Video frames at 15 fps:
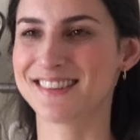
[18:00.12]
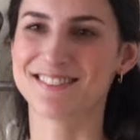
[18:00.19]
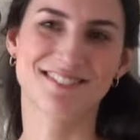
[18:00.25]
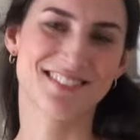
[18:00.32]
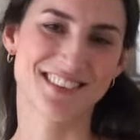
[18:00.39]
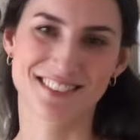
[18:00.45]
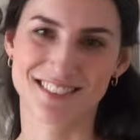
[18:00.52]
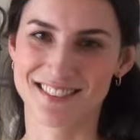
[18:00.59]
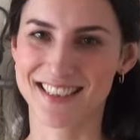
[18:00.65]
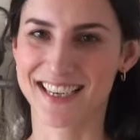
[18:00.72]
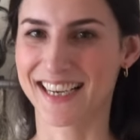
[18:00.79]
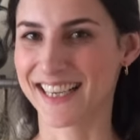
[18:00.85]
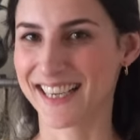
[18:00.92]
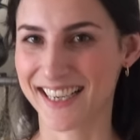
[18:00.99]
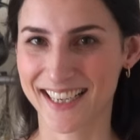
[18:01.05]
the vision that
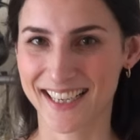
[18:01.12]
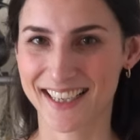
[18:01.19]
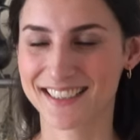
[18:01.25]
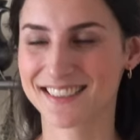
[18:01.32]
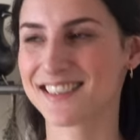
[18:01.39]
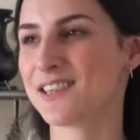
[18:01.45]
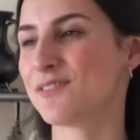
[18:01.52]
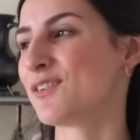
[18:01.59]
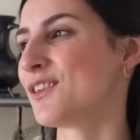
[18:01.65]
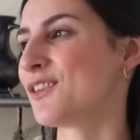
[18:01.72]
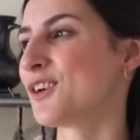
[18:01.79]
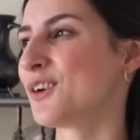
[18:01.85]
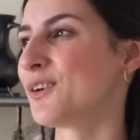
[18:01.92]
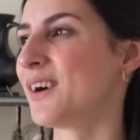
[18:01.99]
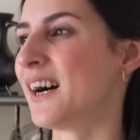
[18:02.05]
I had, even
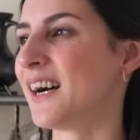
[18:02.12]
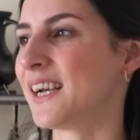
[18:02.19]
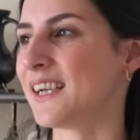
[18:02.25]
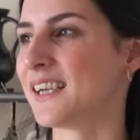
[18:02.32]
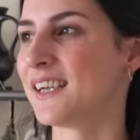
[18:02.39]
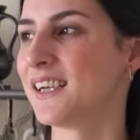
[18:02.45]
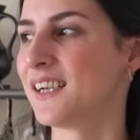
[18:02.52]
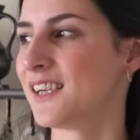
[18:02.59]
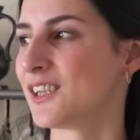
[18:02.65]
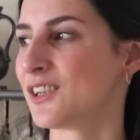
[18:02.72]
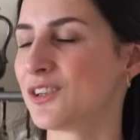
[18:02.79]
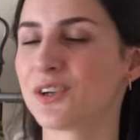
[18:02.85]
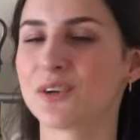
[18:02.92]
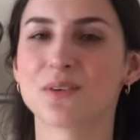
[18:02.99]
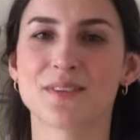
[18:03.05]
though I
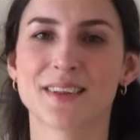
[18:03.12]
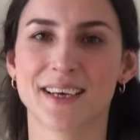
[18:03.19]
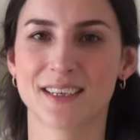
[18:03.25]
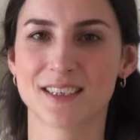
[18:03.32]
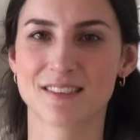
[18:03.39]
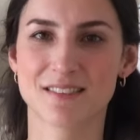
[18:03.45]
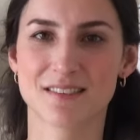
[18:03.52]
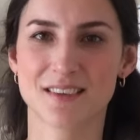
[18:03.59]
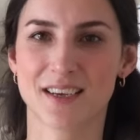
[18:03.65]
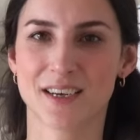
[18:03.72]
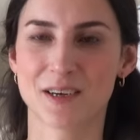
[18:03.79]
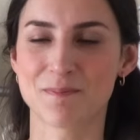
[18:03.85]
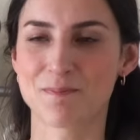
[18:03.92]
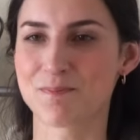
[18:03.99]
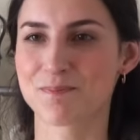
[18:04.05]
know that
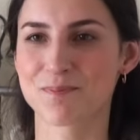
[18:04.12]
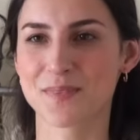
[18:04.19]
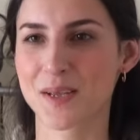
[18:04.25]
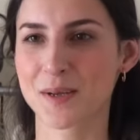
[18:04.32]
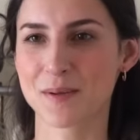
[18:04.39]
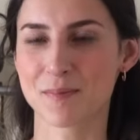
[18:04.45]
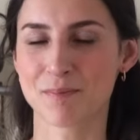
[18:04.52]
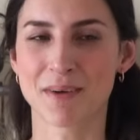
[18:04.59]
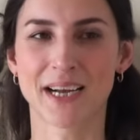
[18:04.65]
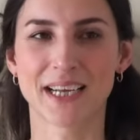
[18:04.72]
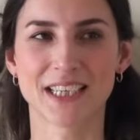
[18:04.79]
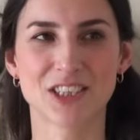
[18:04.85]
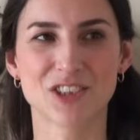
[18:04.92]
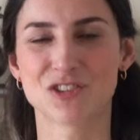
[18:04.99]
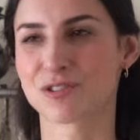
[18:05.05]

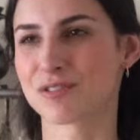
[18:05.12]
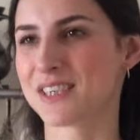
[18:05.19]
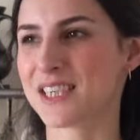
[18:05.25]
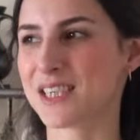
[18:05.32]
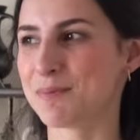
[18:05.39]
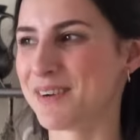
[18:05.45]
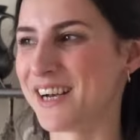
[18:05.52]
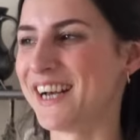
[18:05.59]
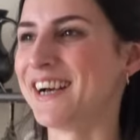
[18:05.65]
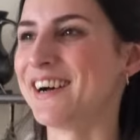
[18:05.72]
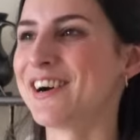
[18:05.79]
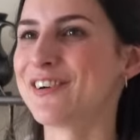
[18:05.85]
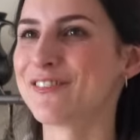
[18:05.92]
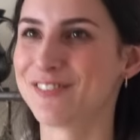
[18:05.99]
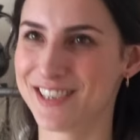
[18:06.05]
my dream
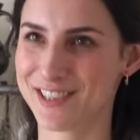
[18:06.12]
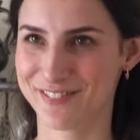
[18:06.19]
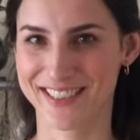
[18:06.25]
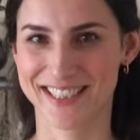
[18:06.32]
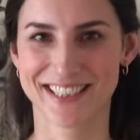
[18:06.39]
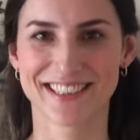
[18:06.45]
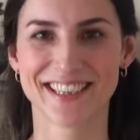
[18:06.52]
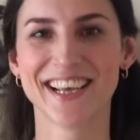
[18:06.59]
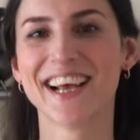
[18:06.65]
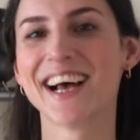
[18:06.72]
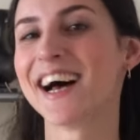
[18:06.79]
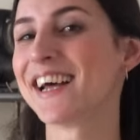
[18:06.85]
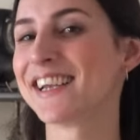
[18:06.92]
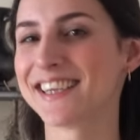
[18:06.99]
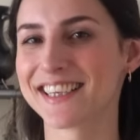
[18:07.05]
of living in
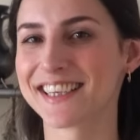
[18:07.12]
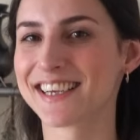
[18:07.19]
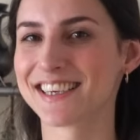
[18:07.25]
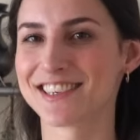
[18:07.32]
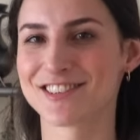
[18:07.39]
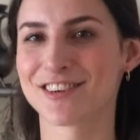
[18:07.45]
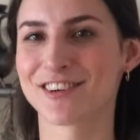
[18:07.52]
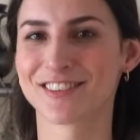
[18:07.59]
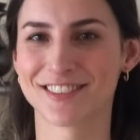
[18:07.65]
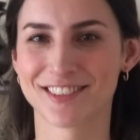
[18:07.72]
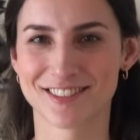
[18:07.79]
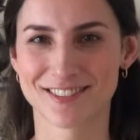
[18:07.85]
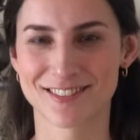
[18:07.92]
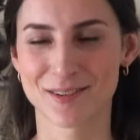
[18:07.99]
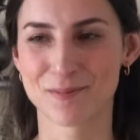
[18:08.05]
an English cottage
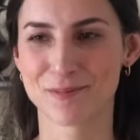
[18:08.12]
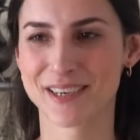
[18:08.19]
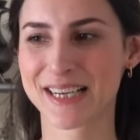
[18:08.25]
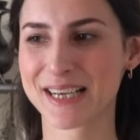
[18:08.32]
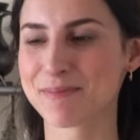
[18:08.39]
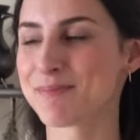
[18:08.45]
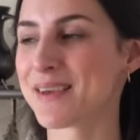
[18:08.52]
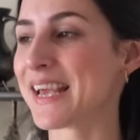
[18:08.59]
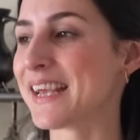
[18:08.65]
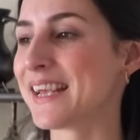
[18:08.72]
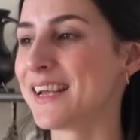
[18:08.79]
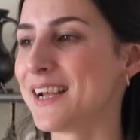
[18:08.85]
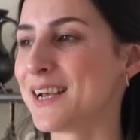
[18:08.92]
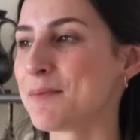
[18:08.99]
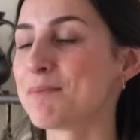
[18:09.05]
somewhere
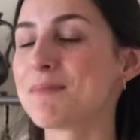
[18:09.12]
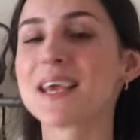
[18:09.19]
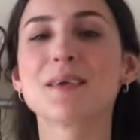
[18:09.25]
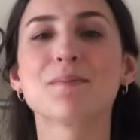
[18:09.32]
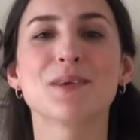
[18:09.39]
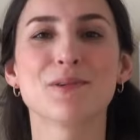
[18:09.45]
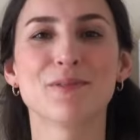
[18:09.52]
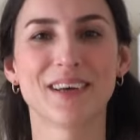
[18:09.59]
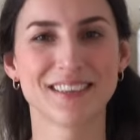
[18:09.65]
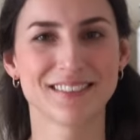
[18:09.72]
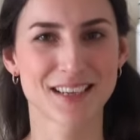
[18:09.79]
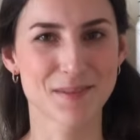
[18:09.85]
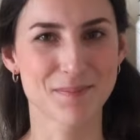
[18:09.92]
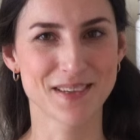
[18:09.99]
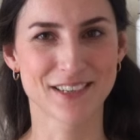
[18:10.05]
may maybe one
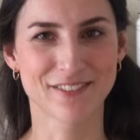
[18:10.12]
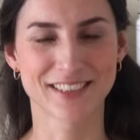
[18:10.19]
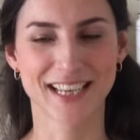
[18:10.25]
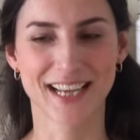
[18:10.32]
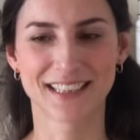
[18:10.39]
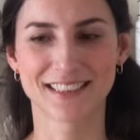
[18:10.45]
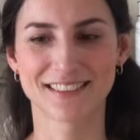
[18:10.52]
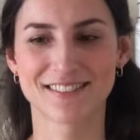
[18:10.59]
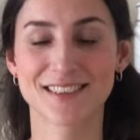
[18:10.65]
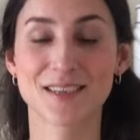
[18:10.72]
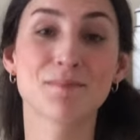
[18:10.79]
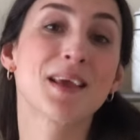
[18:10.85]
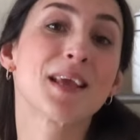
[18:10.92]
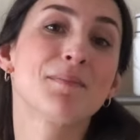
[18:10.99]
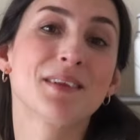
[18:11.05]
day be a reality,
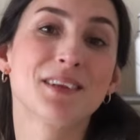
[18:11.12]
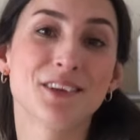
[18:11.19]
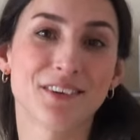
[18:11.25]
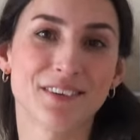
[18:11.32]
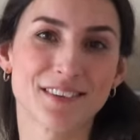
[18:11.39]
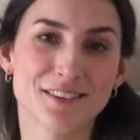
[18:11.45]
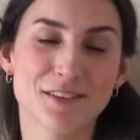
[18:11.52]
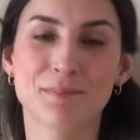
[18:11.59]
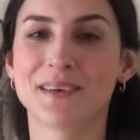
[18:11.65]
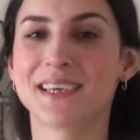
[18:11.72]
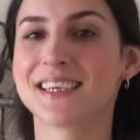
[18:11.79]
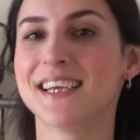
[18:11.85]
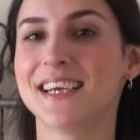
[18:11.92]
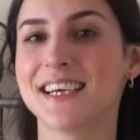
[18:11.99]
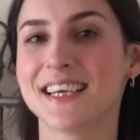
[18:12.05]
maybe not,
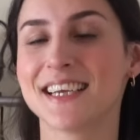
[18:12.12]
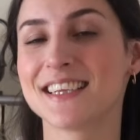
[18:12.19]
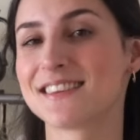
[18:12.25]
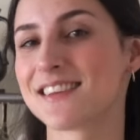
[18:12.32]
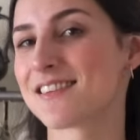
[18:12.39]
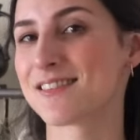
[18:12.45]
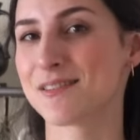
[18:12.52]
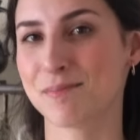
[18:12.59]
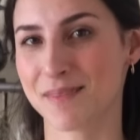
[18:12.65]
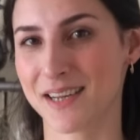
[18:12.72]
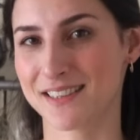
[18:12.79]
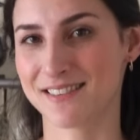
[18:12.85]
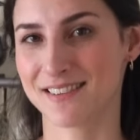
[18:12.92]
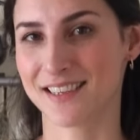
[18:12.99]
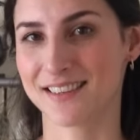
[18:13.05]
but it doesn't
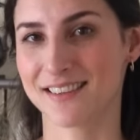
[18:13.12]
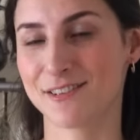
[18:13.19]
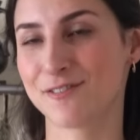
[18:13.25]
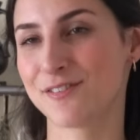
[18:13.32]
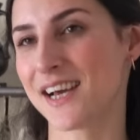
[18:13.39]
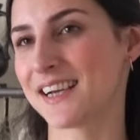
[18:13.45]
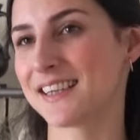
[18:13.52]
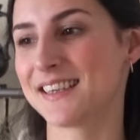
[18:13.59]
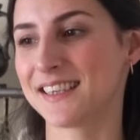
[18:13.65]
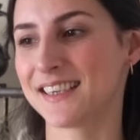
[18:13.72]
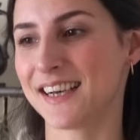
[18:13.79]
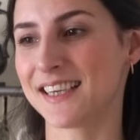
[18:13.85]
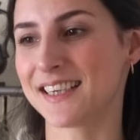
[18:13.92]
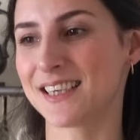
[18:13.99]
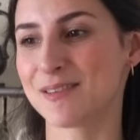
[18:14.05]
matter. The fact that
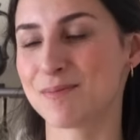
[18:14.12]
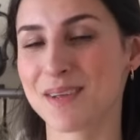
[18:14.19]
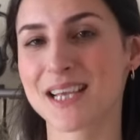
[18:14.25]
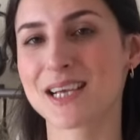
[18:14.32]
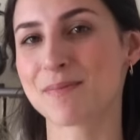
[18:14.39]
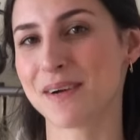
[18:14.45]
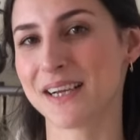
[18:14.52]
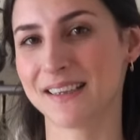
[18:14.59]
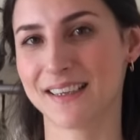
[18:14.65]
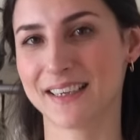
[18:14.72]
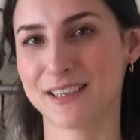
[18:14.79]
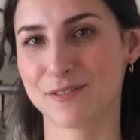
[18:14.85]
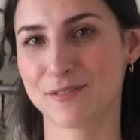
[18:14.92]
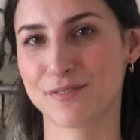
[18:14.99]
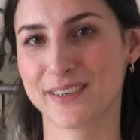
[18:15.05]
I can make my
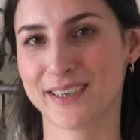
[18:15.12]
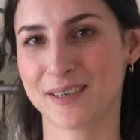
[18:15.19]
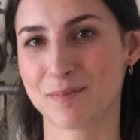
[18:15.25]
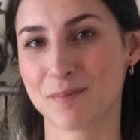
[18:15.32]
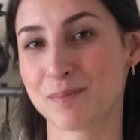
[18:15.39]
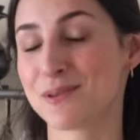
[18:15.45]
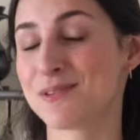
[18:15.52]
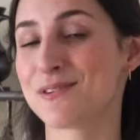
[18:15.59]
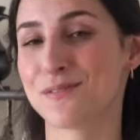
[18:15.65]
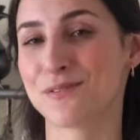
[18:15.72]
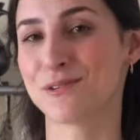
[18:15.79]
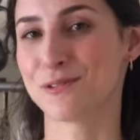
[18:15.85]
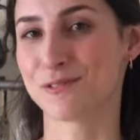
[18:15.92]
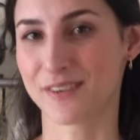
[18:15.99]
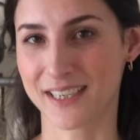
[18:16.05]
life
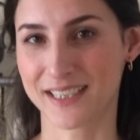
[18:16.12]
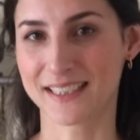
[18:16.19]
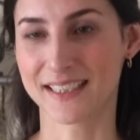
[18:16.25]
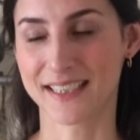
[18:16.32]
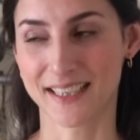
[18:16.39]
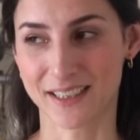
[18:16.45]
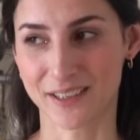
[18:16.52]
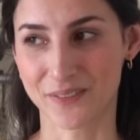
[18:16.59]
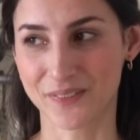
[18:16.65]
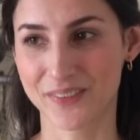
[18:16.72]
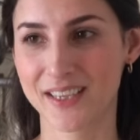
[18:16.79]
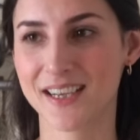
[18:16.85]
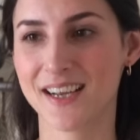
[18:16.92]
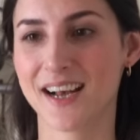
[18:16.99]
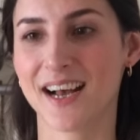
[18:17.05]
beautiful right now,
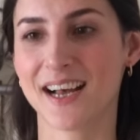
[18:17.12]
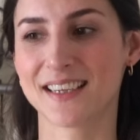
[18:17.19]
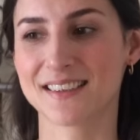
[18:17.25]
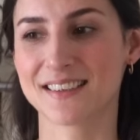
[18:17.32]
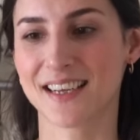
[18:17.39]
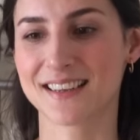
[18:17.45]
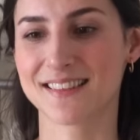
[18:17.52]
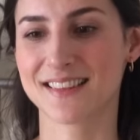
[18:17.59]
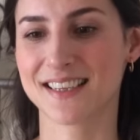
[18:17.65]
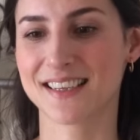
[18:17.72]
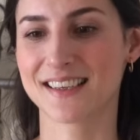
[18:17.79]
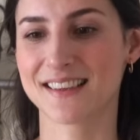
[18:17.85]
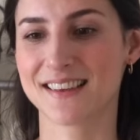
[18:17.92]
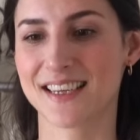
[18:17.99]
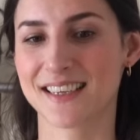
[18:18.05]
and I
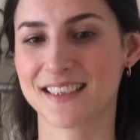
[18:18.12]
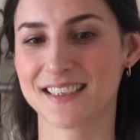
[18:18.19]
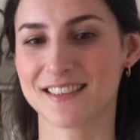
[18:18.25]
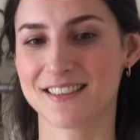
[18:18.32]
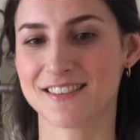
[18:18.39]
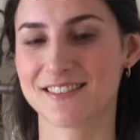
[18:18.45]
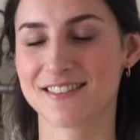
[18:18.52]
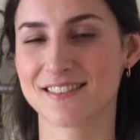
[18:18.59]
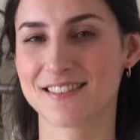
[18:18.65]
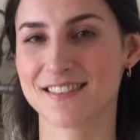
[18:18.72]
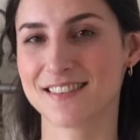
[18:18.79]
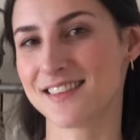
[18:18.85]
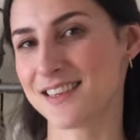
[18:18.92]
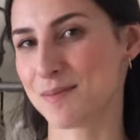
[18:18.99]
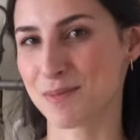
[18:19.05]
think that is
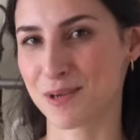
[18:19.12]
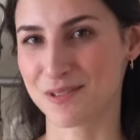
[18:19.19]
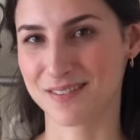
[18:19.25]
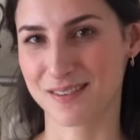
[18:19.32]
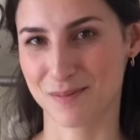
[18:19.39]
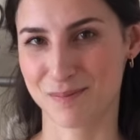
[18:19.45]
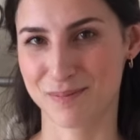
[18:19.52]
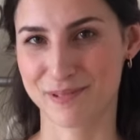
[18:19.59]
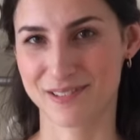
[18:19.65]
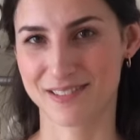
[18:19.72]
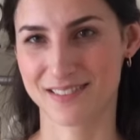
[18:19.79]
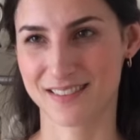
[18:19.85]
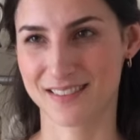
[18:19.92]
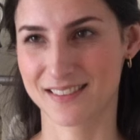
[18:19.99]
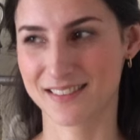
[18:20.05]
the most
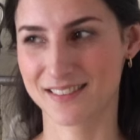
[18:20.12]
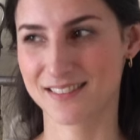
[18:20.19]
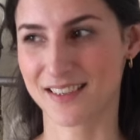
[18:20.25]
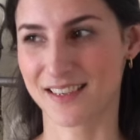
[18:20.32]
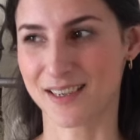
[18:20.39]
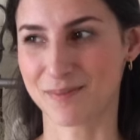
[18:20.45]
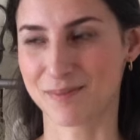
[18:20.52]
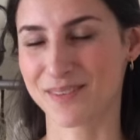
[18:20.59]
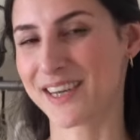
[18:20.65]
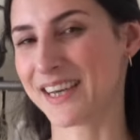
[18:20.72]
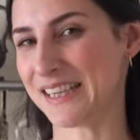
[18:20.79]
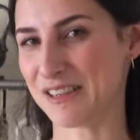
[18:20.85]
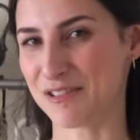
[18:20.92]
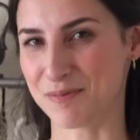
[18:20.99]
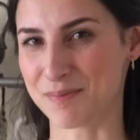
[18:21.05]
important
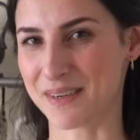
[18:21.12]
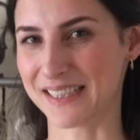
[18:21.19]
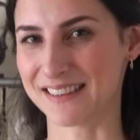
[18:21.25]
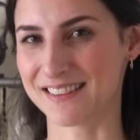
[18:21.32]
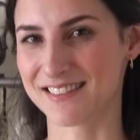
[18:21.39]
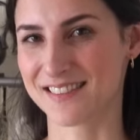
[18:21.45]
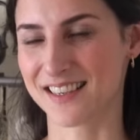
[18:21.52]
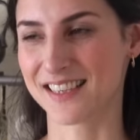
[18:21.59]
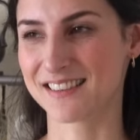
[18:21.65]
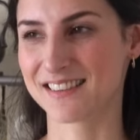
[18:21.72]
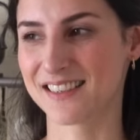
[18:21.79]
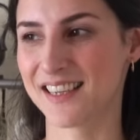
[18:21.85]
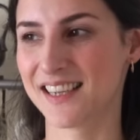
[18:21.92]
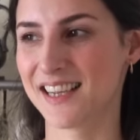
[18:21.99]
kind of mindset.